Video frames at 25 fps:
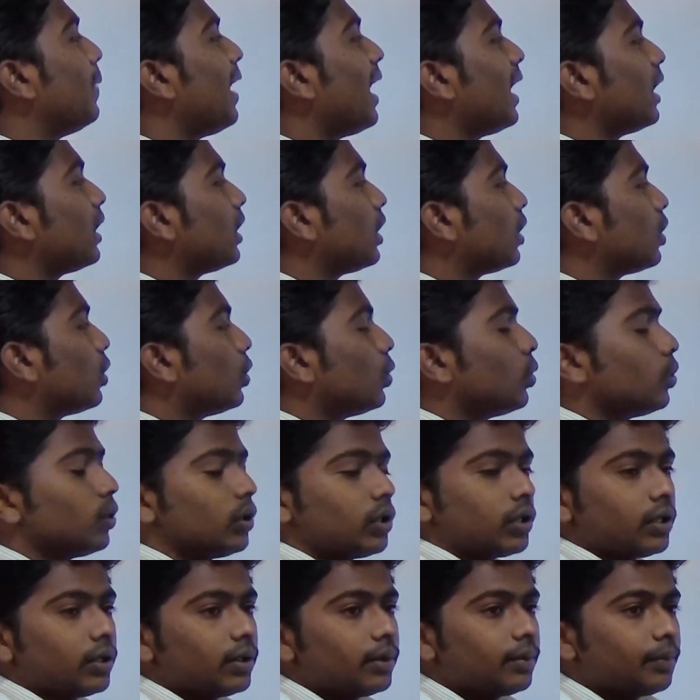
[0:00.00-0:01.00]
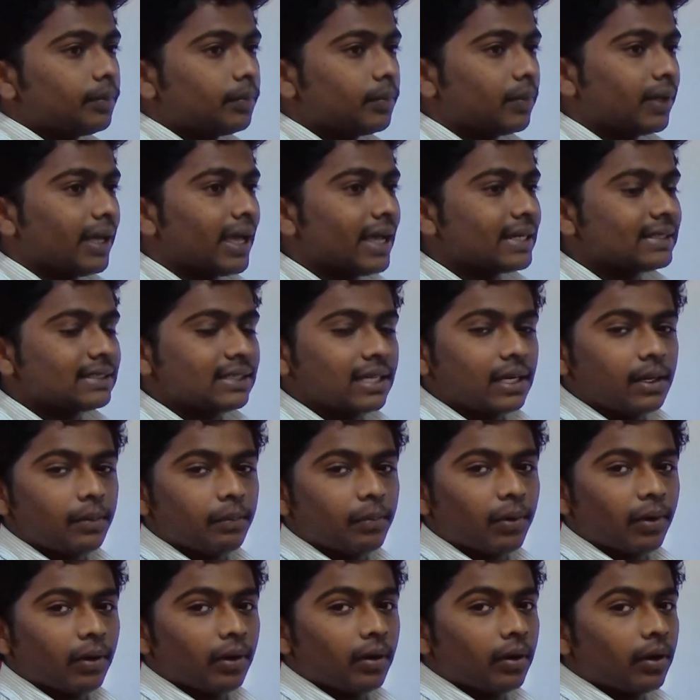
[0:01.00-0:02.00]
bank account, gas
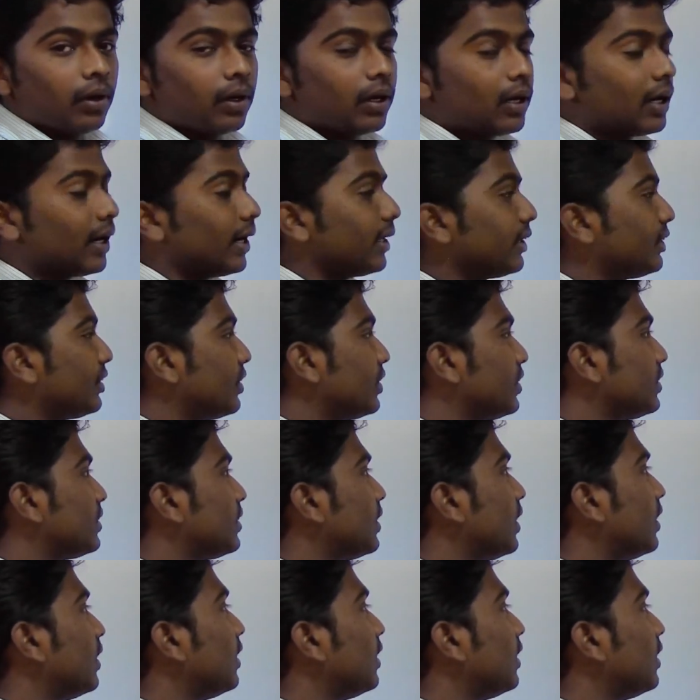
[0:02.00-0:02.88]
line connections,